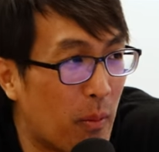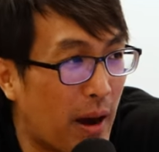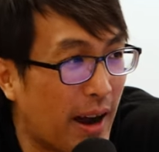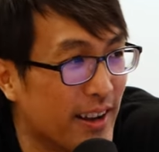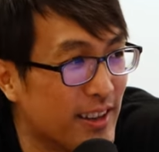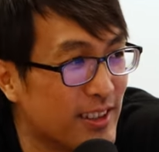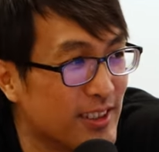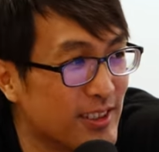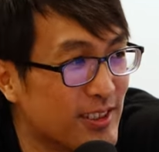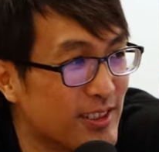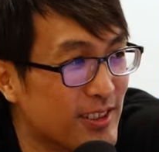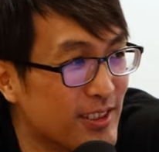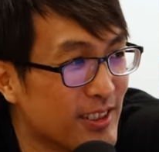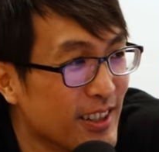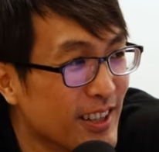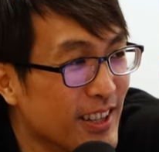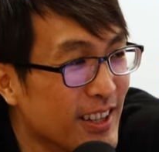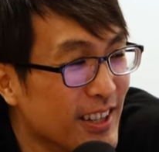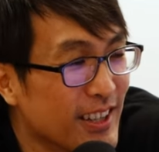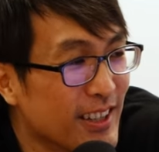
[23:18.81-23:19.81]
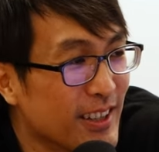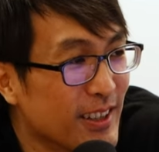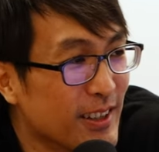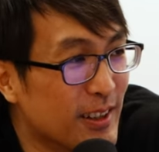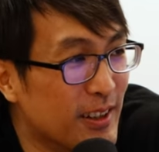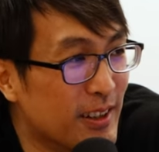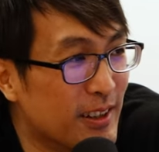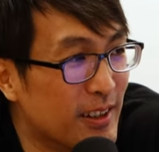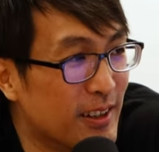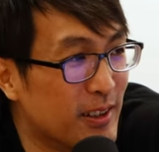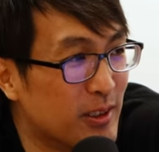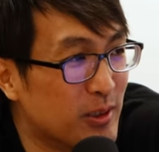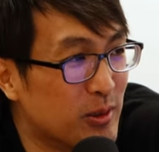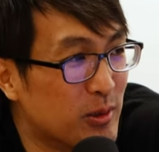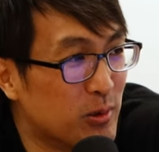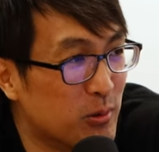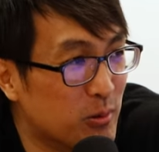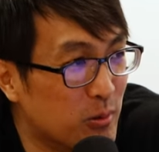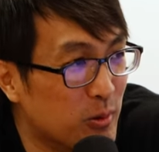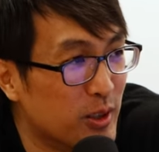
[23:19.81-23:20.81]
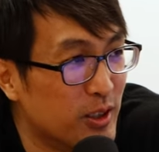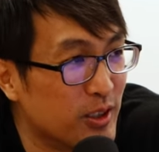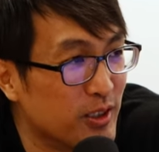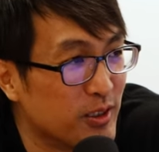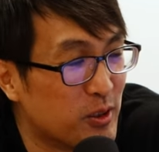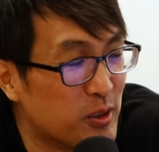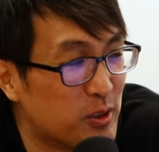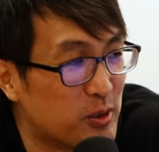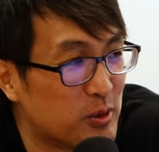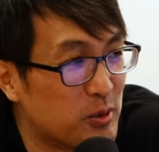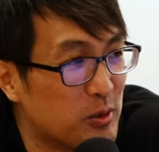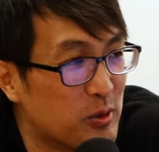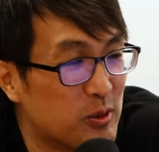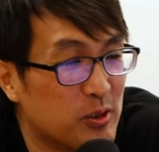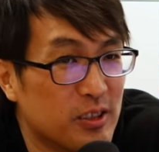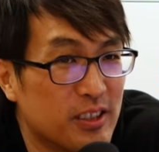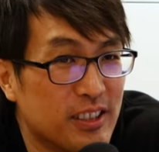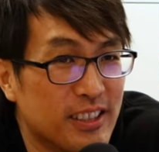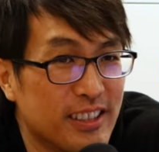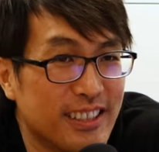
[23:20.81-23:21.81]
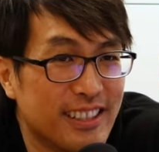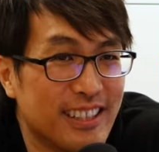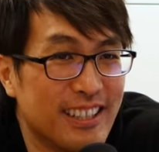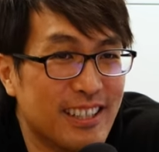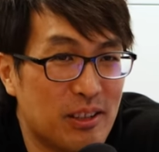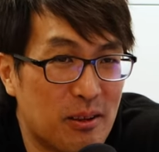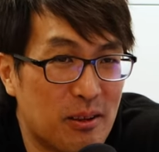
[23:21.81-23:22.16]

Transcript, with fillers: biased. Yeah, yeah. Uh, toward Costco. I'm definitely biased.